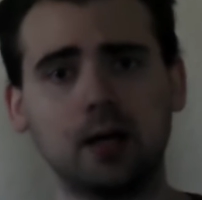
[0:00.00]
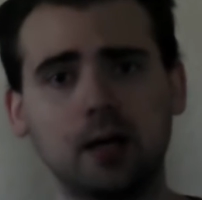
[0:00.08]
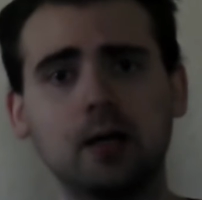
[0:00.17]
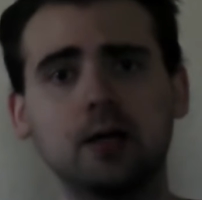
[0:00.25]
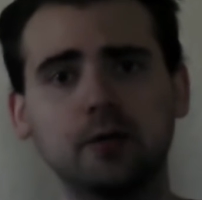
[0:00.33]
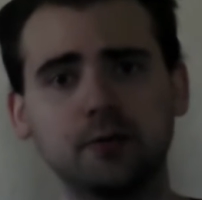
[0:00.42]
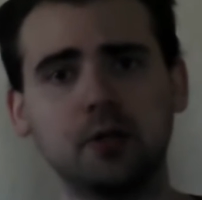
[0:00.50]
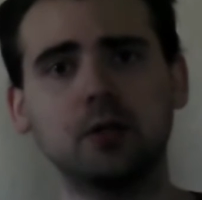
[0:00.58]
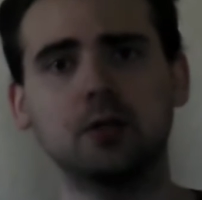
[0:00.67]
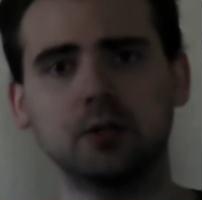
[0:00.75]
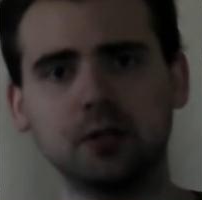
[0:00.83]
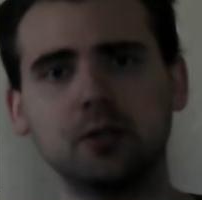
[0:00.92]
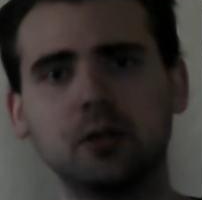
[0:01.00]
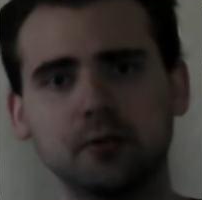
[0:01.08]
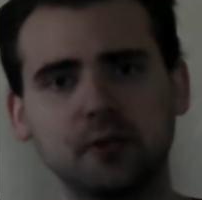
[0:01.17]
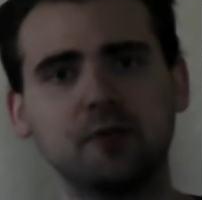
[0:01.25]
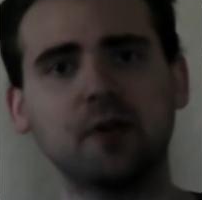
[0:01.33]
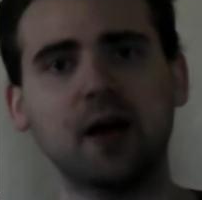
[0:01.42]
of the
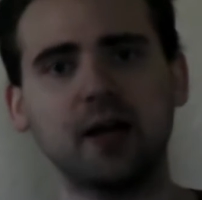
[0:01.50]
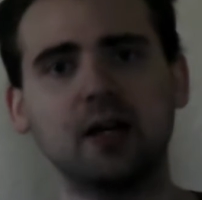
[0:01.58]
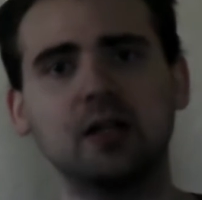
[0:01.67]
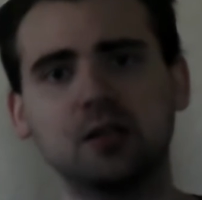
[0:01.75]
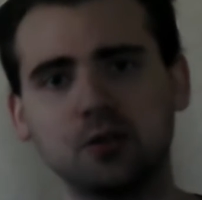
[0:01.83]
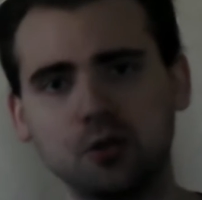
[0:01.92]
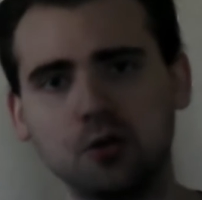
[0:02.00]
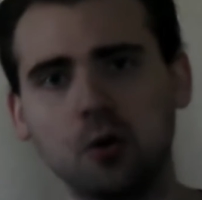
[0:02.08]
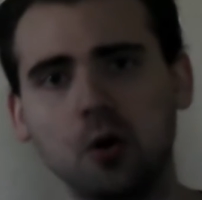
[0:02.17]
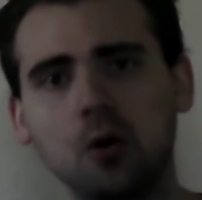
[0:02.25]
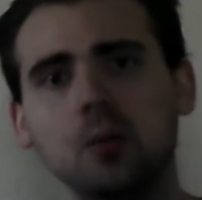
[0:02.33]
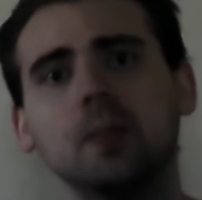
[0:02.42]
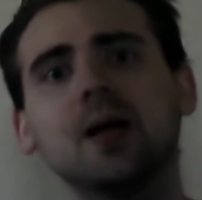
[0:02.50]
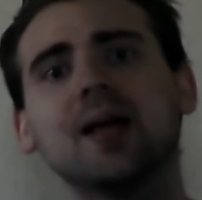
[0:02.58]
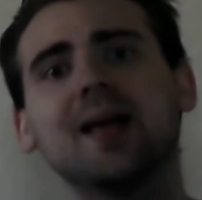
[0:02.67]
the fight in the New Hope,